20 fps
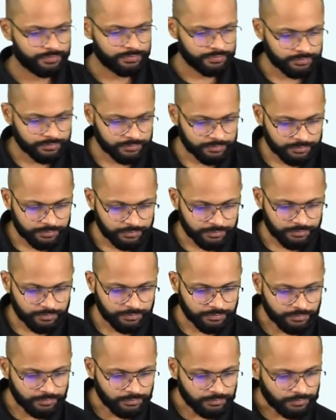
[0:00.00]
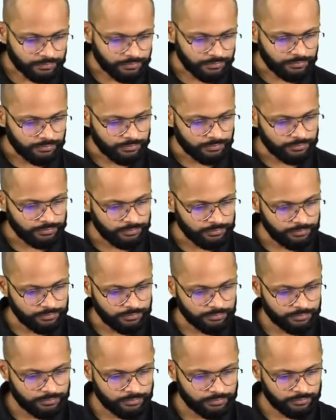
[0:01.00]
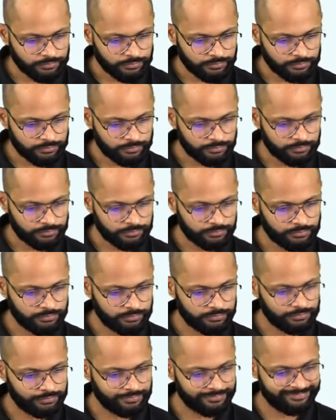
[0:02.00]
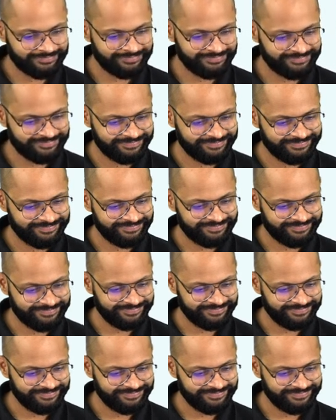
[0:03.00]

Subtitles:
(silence)